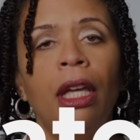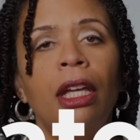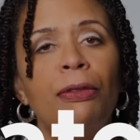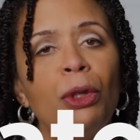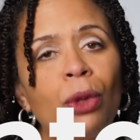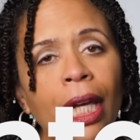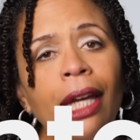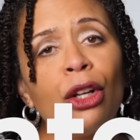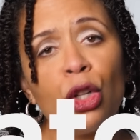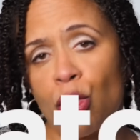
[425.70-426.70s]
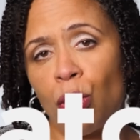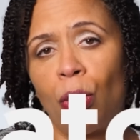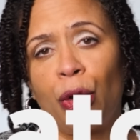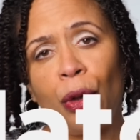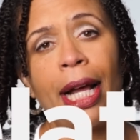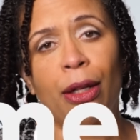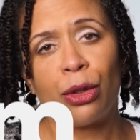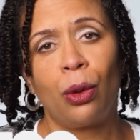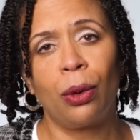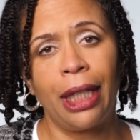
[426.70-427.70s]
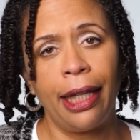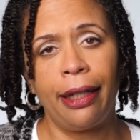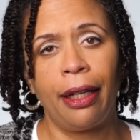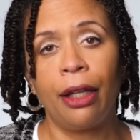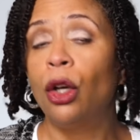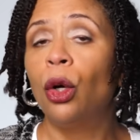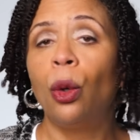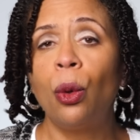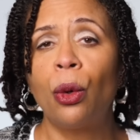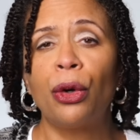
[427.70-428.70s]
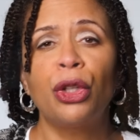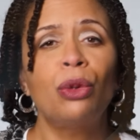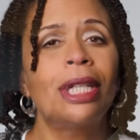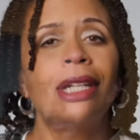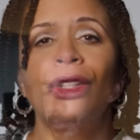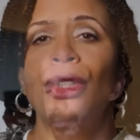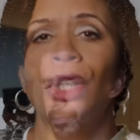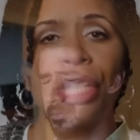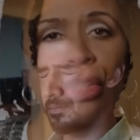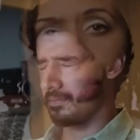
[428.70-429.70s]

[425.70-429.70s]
If you can't control your household lighting, or you tend to look at